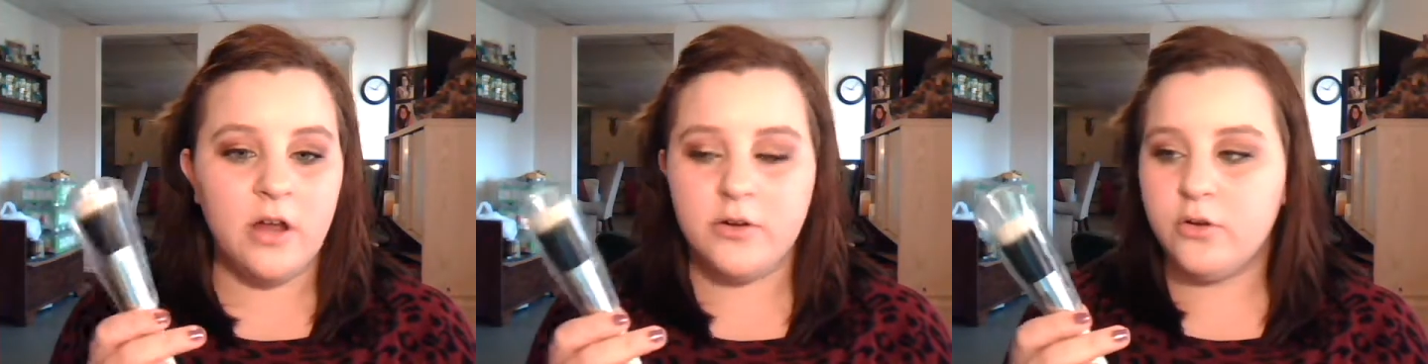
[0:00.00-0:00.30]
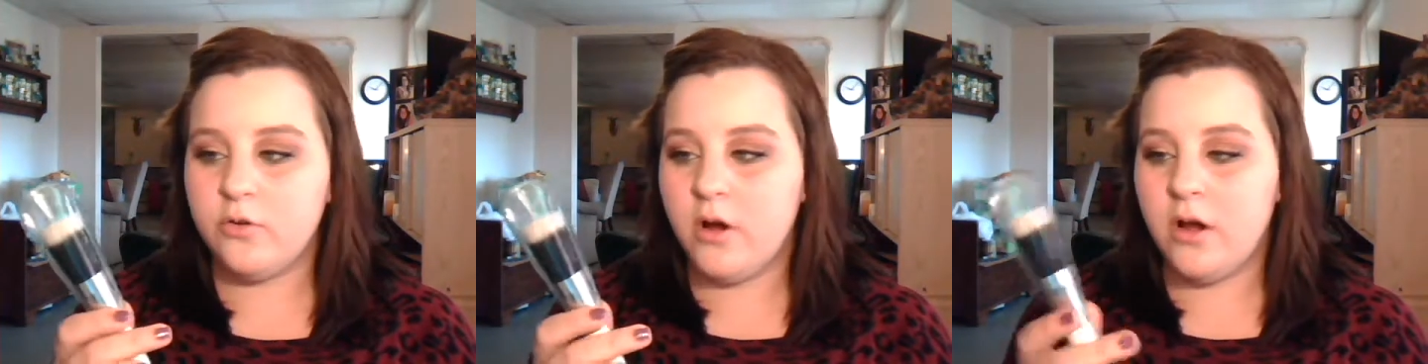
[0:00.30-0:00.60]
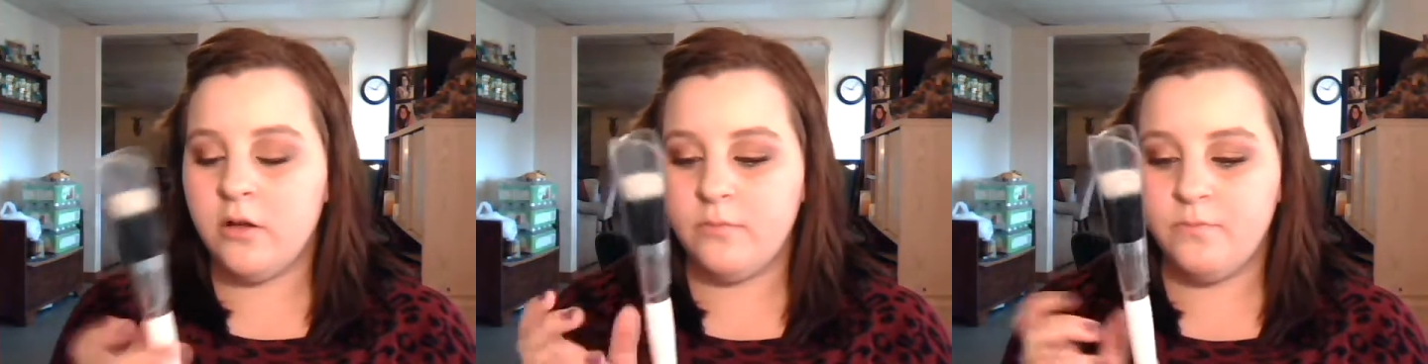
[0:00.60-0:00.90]
I
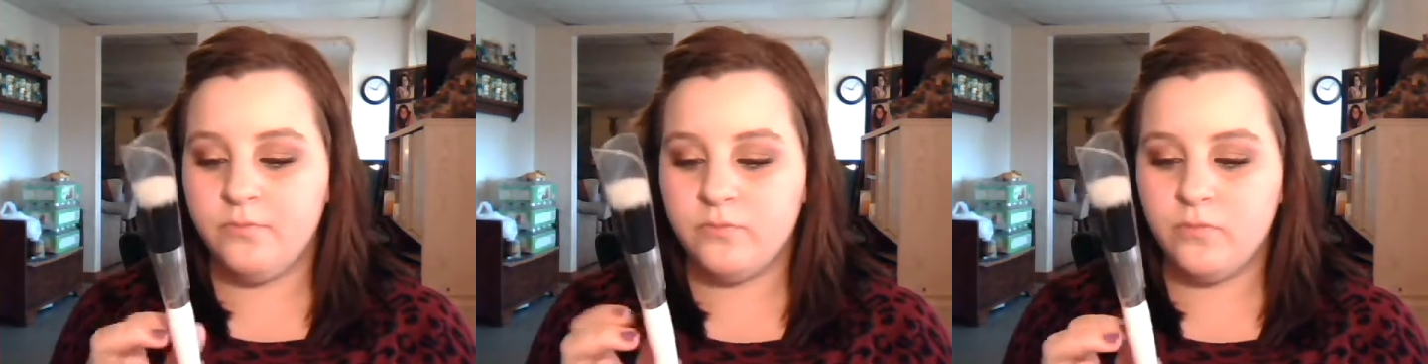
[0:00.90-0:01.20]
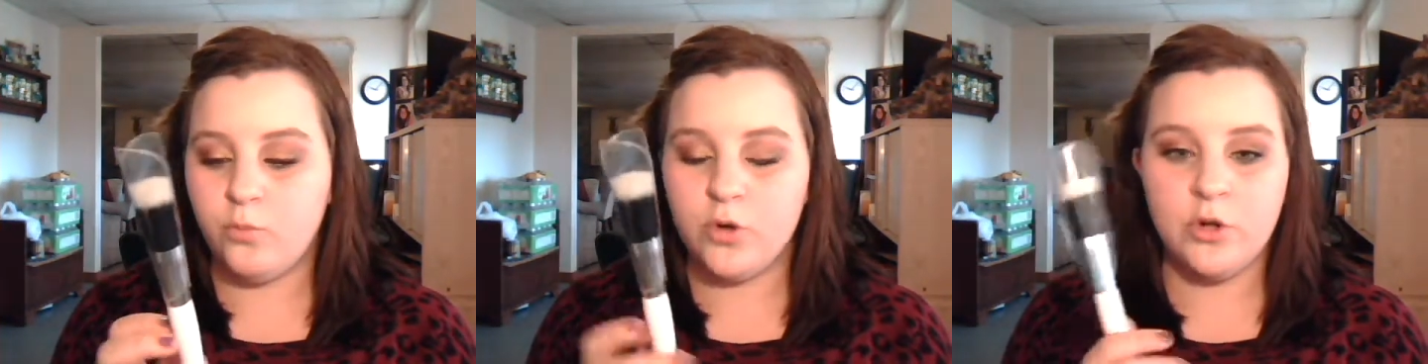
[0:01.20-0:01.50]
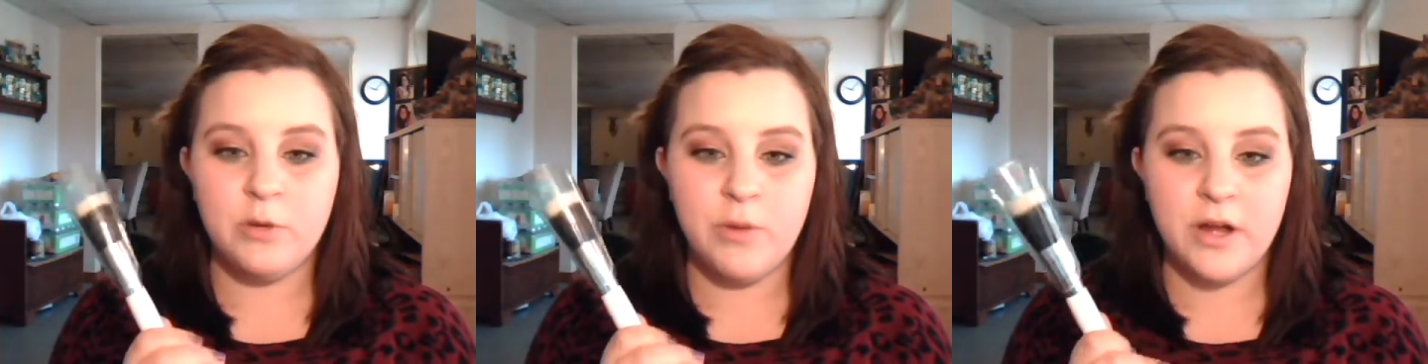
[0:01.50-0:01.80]
know where you
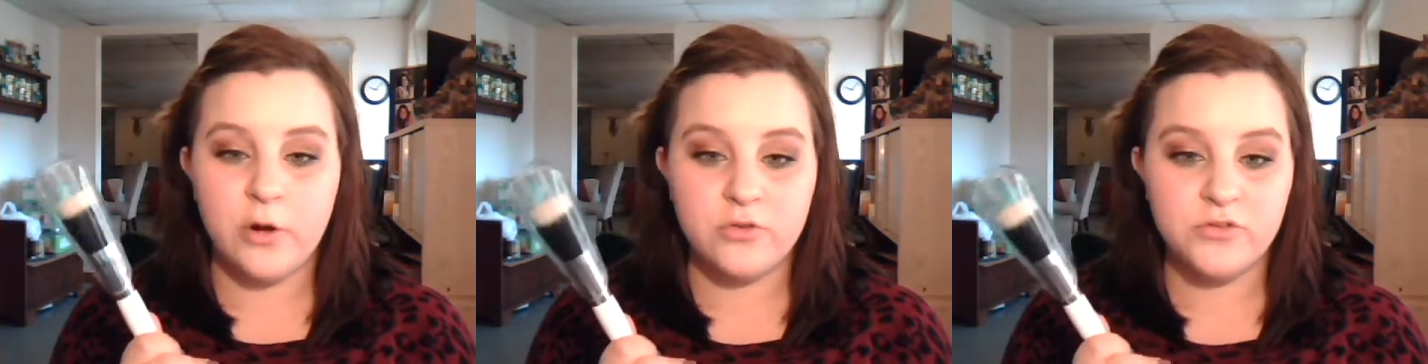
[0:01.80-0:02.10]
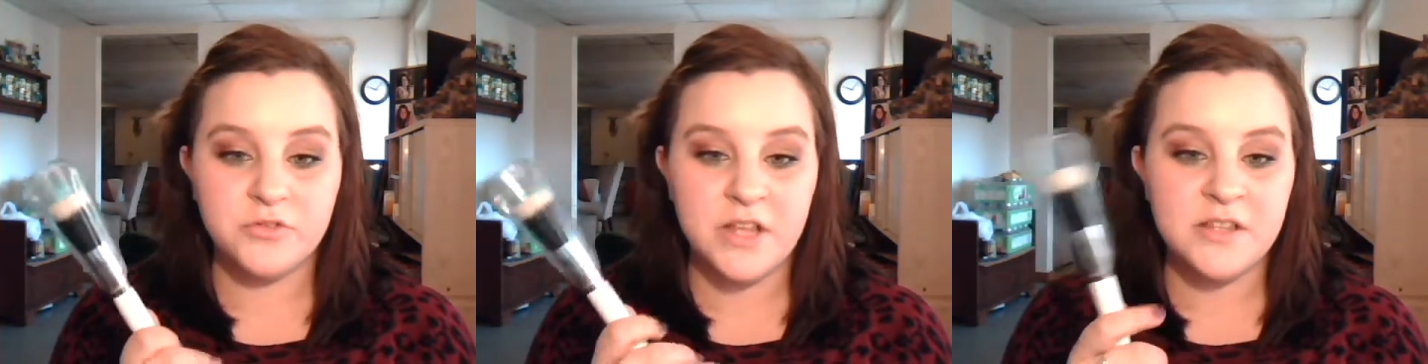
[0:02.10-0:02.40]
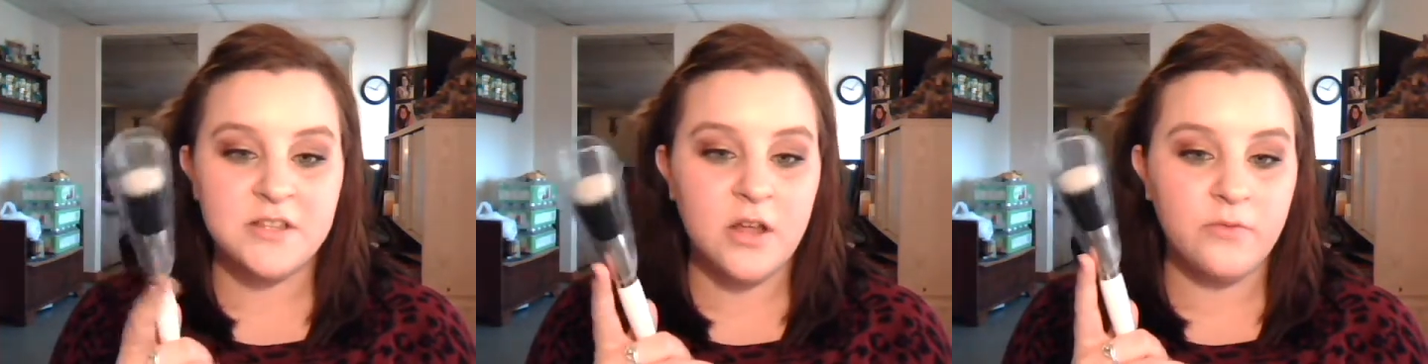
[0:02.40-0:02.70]
can buy Coastal
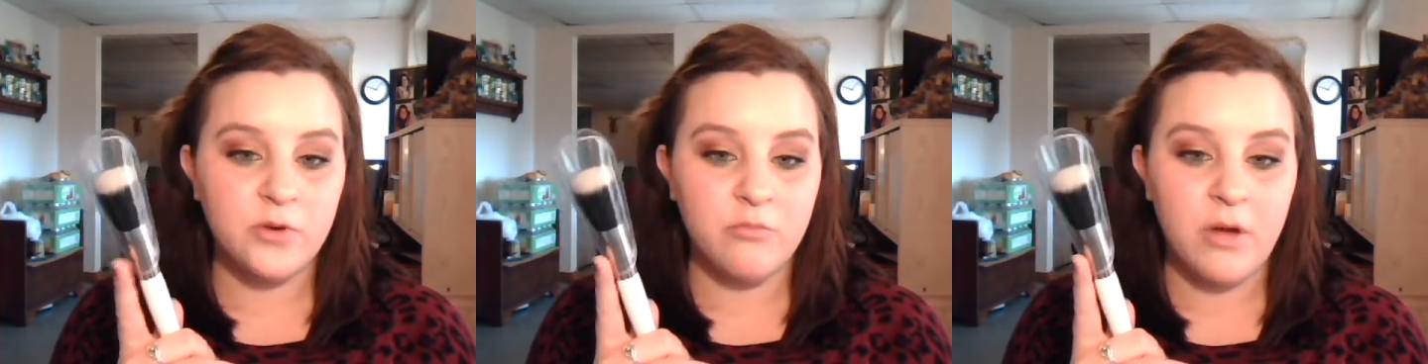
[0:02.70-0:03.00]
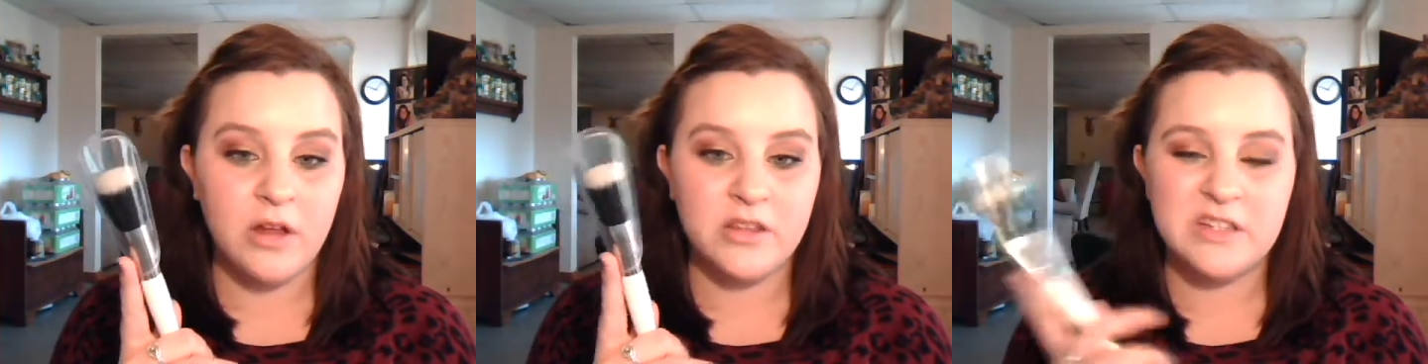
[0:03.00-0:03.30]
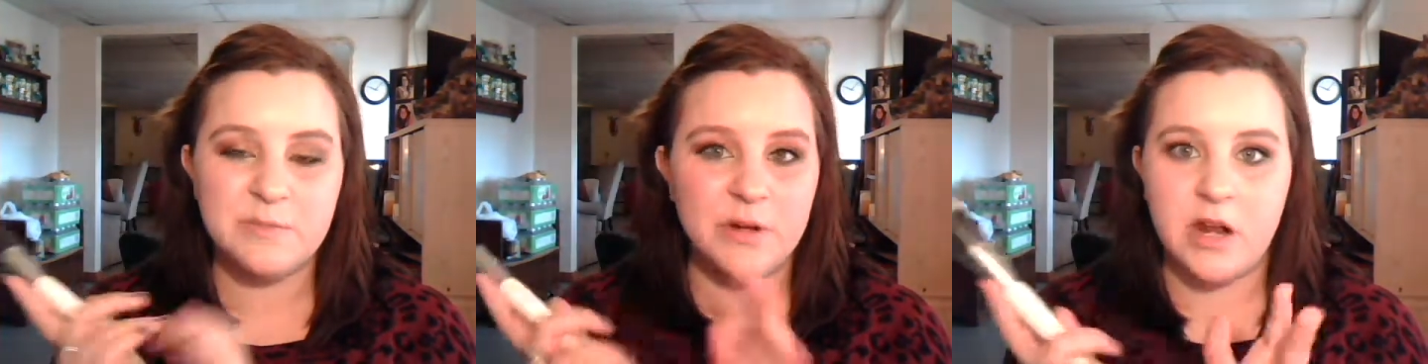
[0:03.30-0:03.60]
Scent stuff, you can buy
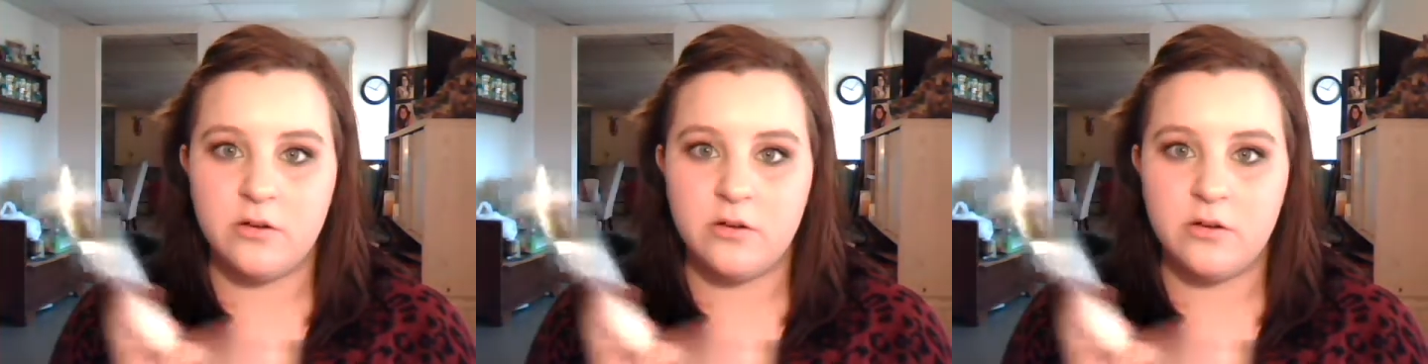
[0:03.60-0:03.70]
these, but I